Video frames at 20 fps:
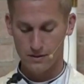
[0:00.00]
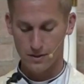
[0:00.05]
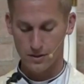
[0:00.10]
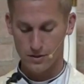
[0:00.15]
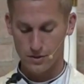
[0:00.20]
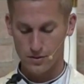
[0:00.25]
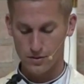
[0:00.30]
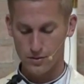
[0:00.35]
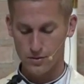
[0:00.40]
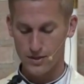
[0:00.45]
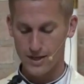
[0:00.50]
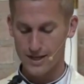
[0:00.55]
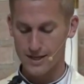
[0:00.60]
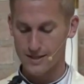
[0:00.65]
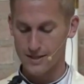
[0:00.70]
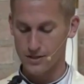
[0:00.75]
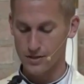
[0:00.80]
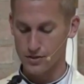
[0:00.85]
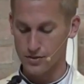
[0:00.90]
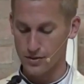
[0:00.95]
that
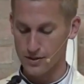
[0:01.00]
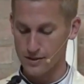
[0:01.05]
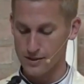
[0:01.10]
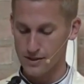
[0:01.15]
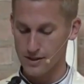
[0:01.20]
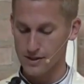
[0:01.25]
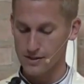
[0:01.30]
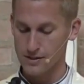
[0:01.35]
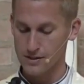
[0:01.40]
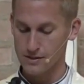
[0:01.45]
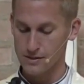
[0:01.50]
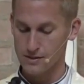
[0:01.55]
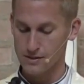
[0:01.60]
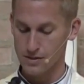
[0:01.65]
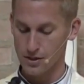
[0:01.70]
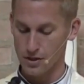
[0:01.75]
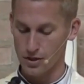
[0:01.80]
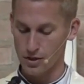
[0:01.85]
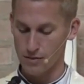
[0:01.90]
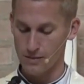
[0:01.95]
is intrinsic
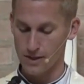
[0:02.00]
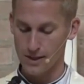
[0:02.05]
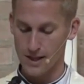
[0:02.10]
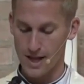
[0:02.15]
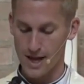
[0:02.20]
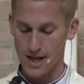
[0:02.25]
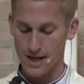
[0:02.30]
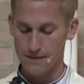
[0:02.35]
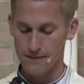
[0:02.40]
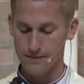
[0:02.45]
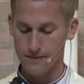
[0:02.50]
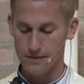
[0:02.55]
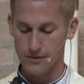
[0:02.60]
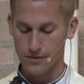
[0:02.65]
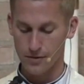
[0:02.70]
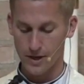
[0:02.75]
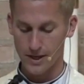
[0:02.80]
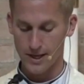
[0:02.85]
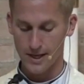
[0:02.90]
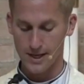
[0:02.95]
to human life,
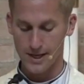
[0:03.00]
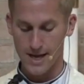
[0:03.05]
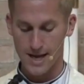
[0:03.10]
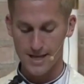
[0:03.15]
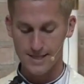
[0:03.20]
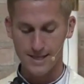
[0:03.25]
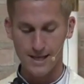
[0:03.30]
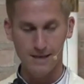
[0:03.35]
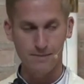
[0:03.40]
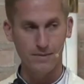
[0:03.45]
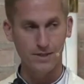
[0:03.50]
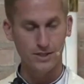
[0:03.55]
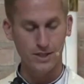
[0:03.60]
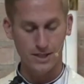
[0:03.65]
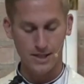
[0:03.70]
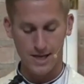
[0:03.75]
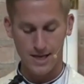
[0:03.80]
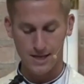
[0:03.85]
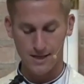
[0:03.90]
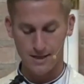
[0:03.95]
created in God's image
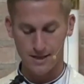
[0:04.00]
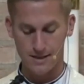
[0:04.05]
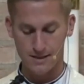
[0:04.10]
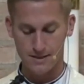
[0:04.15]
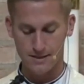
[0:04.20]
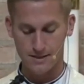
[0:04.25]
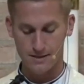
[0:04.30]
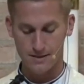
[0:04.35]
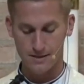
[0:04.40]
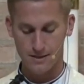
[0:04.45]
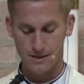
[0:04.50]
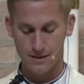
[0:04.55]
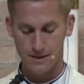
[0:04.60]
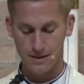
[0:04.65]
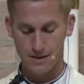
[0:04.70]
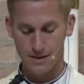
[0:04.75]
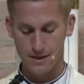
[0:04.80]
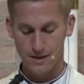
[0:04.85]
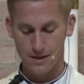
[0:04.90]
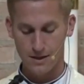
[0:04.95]
and likeness,
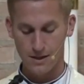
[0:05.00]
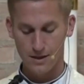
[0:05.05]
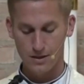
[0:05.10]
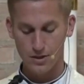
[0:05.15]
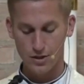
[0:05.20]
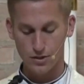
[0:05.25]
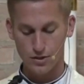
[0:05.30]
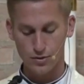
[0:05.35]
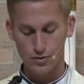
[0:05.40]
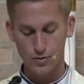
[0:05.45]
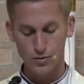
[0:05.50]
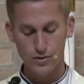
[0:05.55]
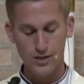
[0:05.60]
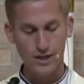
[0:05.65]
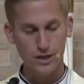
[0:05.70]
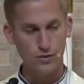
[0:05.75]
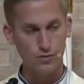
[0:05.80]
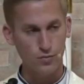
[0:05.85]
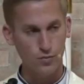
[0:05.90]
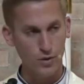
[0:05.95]
the truth
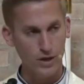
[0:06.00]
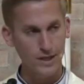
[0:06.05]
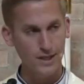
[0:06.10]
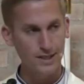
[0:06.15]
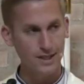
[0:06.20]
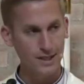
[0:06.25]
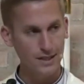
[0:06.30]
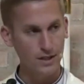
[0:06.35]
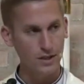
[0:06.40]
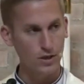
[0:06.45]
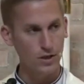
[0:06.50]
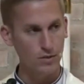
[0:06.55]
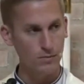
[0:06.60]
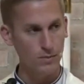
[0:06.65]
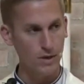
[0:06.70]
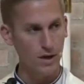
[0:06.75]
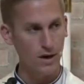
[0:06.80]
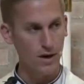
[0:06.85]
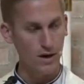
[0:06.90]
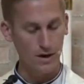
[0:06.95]
that is written in the
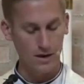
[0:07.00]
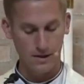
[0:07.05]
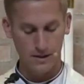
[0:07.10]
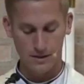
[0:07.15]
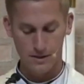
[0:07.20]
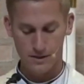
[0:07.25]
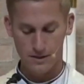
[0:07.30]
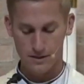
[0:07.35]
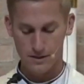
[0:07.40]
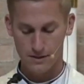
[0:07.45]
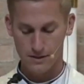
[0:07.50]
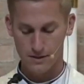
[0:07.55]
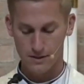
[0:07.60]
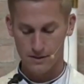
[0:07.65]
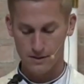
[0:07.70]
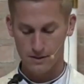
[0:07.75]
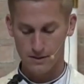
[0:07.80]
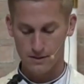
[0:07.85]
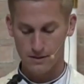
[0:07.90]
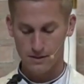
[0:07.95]
human heart,
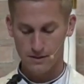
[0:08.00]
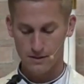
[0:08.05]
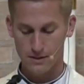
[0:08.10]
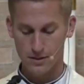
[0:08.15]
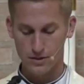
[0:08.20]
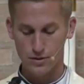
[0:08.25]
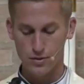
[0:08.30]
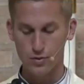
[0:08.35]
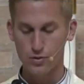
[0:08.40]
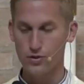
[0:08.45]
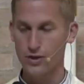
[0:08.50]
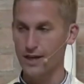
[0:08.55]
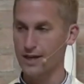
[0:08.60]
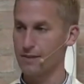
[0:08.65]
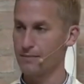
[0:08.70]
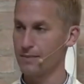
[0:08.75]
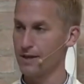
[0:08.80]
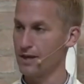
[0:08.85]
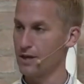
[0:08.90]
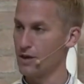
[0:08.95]
the truth that
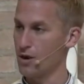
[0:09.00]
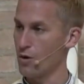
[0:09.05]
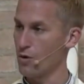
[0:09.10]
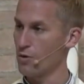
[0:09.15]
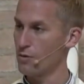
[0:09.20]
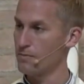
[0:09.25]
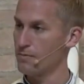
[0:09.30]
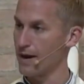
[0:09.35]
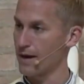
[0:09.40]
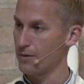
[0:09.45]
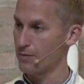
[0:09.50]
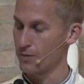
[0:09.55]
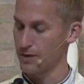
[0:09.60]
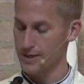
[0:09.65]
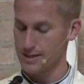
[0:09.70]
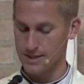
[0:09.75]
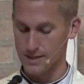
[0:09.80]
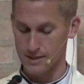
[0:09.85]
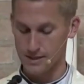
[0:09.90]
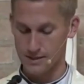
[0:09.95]
can be known by
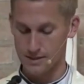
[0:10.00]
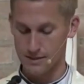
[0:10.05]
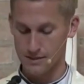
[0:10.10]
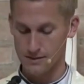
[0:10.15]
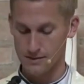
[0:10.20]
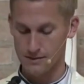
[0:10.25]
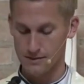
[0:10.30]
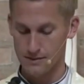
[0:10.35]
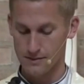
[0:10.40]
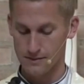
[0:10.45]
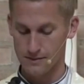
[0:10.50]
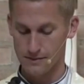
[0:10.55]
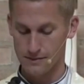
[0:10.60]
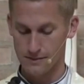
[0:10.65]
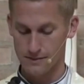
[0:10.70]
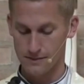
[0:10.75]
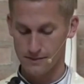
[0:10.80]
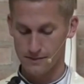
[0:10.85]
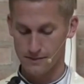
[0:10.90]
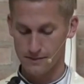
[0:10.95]
reason.
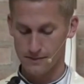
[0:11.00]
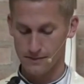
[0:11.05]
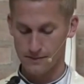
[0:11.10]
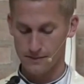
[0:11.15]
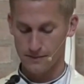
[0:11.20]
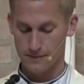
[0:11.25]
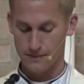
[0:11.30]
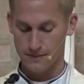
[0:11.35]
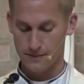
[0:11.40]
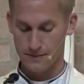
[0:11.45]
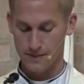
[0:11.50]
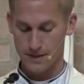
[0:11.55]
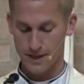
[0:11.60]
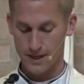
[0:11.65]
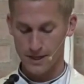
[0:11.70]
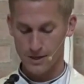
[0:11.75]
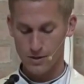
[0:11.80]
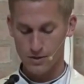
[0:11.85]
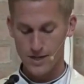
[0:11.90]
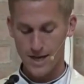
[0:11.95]
And
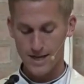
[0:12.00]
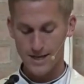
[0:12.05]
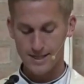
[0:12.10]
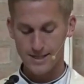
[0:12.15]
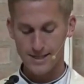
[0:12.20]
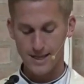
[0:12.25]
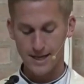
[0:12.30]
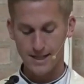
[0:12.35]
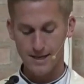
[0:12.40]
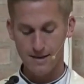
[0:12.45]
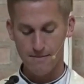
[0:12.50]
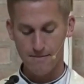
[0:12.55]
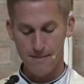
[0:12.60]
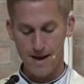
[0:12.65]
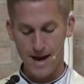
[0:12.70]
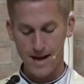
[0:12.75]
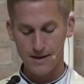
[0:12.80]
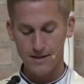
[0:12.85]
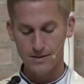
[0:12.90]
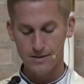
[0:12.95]
he goes on to say,
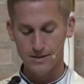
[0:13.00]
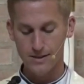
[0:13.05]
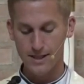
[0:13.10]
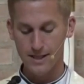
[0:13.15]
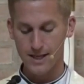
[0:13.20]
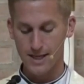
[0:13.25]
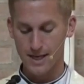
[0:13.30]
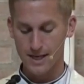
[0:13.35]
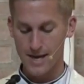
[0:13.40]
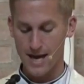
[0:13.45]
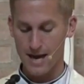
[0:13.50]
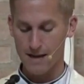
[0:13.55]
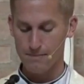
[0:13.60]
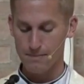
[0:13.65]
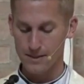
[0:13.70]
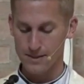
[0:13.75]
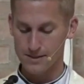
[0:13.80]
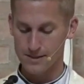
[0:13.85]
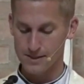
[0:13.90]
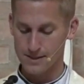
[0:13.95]
democracy cannot
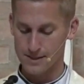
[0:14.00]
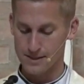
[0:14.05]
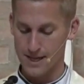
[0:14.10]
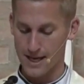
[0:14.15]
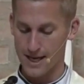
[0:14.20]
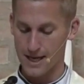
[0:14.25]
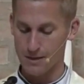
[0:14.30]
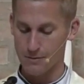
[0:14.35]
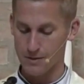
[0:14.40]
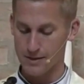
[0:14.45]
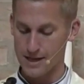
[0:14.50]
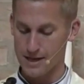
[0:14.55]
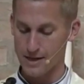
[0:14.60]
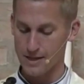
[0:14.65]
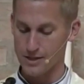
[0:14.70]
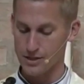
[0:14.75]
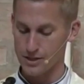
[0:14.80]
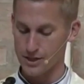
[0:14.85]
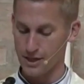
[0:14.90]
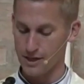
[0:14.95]
be sustained
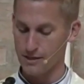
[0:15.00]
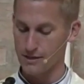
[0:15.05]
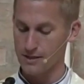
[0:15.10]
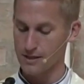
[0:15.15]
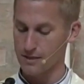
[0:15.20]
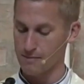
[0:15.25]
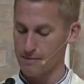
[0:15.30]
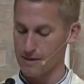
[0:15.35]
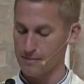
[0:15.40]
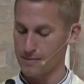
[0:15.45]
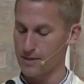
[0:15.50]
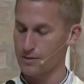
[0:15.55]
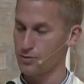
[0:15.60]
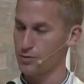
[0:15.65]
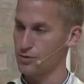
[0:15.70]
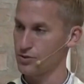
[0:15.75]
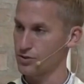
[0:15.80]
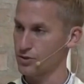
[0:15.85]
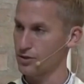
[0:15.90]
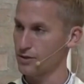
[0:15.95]
without a shared commitment
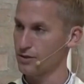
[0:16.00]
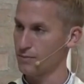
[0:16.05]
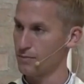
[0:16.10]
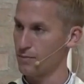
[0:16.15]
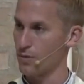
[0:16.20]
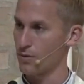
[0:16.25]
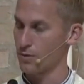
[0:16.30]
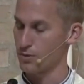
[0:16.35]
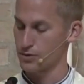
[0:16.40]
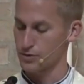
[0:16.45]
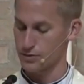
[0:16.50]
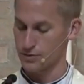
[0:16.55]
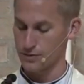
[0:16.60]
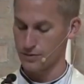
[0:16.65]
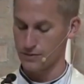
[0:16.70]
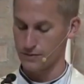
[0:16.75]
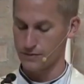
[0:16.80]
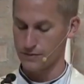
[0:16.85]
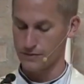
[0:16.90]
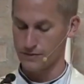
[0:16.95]
to certain moral
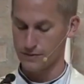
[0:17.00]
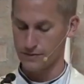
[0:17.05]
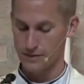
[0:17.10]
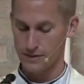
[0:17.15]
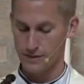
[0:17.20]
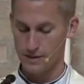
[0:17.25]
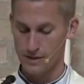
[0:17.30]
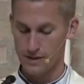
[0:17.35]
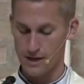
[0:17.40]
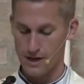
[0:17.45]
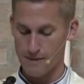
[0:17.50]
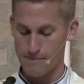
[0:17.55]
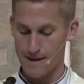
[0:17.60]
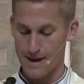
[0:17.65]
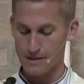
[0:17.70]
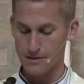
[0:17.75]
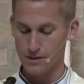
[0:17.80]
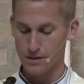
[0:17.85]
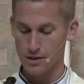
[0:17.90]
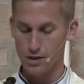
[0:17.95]
truths
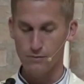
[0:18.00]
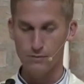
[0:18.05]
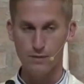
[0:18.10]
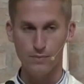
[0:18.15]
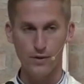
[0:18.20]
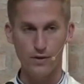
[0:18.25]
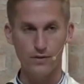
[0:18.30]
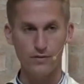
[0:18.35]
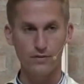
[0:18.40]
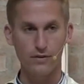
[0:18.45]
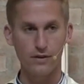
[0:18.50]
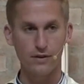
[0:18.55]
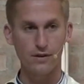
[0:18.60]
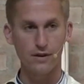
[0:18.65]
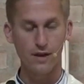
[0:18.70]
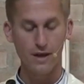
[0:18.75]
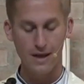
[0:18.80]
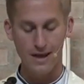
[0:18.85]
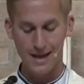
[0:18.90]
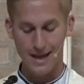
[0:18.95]
about the human
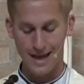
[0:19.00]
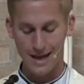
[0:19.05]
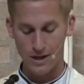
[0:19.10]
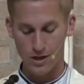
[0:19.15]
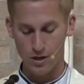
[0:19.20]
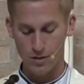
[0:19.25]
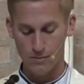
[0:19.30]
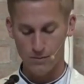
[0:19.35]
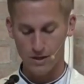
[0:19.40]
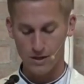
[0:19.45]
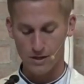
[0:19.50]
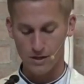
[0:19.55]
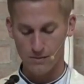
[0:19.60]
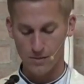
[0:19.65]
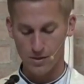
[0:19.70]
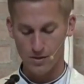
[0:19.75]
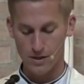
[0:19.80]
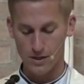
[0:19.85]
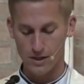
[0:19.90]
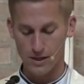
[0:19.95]
person and human
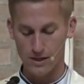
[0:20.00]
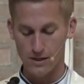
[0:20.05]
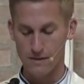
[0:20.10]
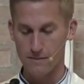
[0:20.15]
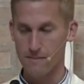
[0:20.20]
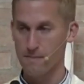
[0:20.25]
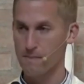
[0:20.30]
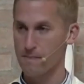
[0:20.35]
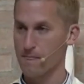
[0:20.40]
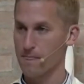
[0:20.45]
community.